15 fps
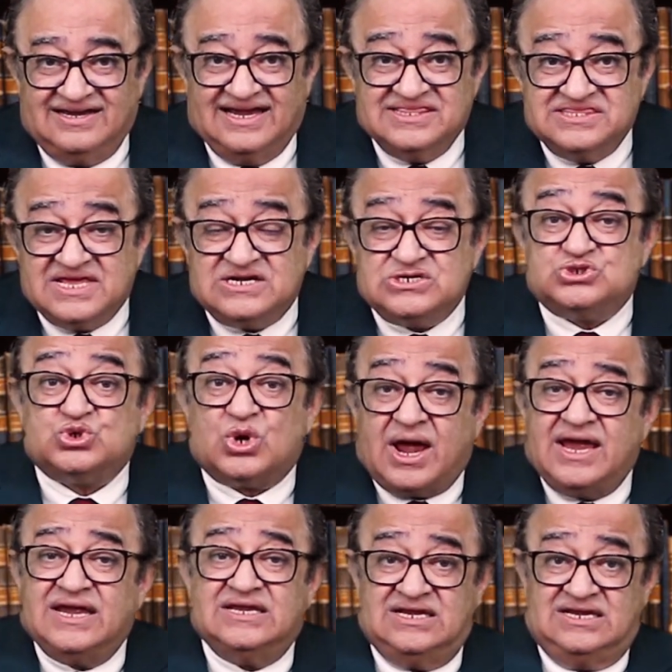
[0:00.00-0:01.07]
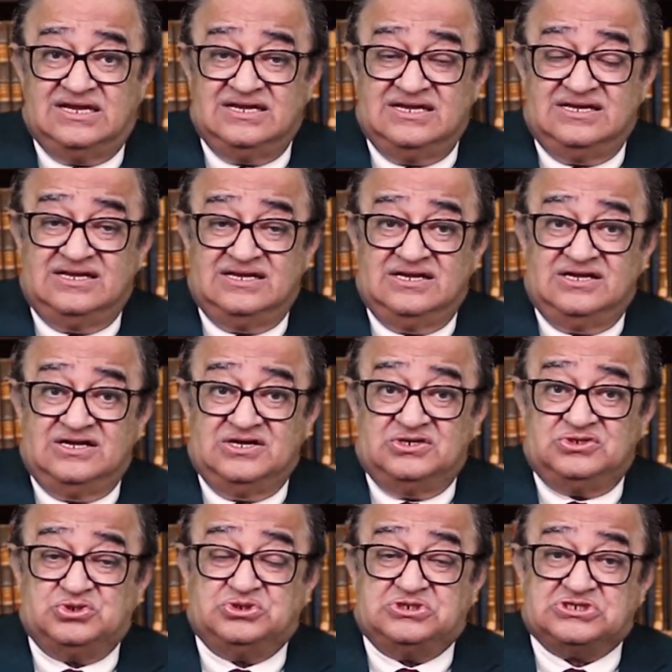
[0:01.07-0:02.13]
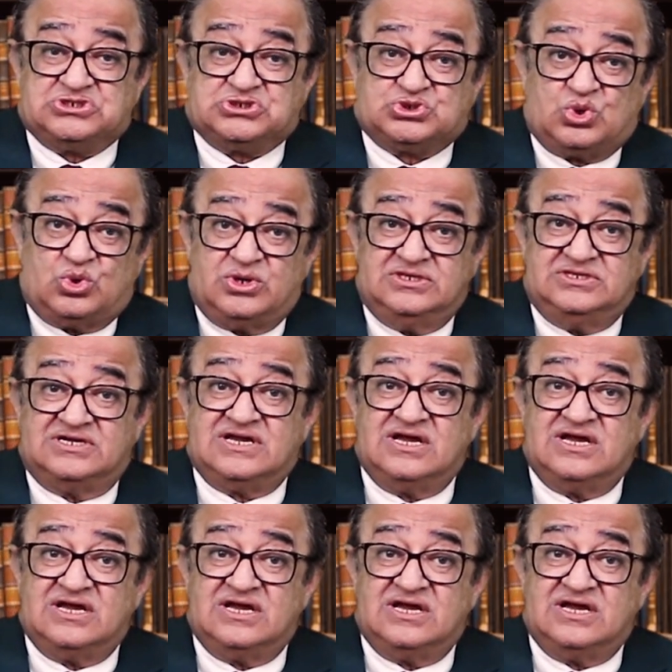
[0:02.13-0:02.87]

and then try to destroy the